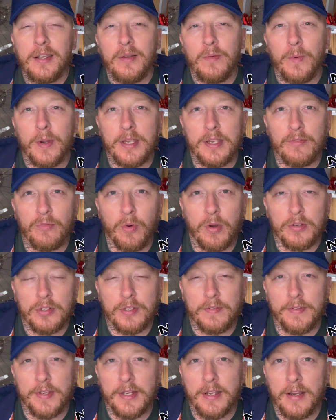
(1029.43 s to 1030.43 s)
when you've watched
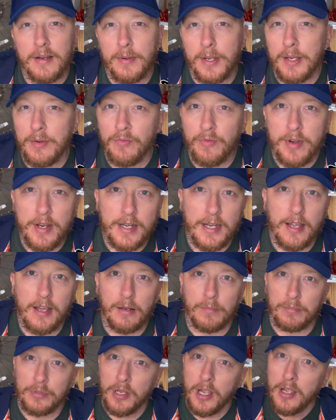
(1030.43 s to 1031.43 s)
the video. It really
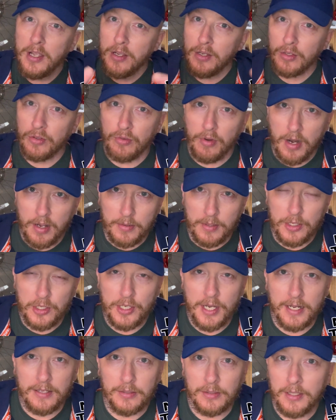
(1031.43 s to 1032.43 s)
helps grow the
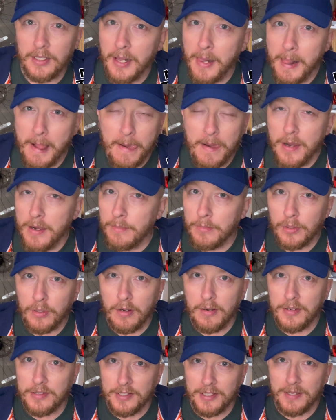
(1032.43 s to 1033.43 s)
channel. But
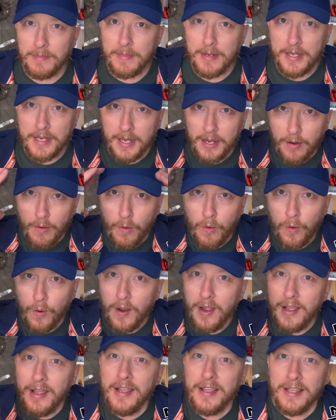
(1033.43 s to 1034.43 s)
guys, at the minute, whew,
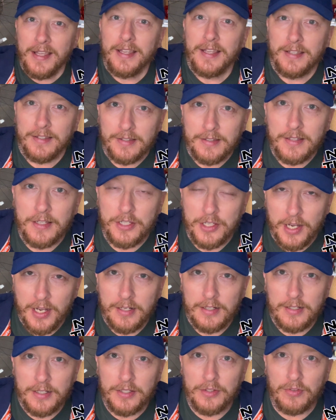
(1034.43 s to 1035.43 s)
the
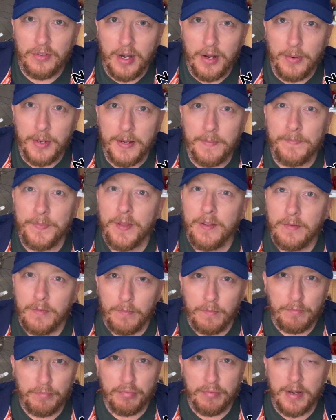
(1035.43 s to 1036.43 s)
channel is growing
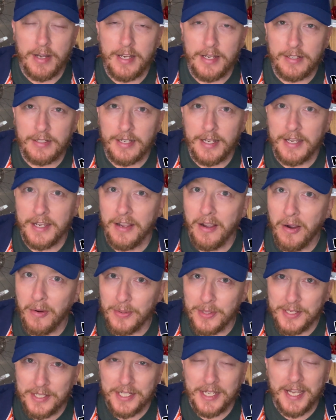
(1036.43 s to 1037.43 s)
brilliantly. I
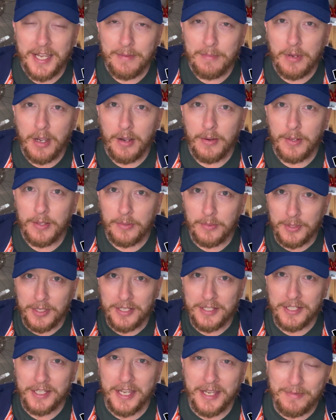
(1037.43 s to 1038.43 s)
want it to keep going. I want you
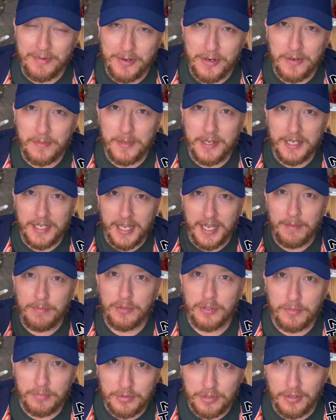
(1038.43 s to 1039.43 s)
to keep coming, keep
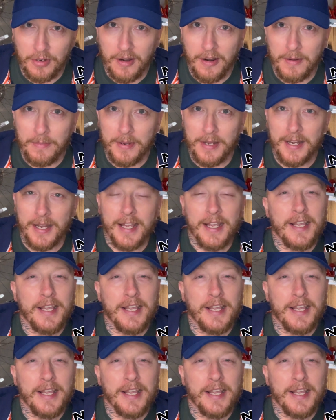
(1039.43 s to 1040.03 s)
subscribing.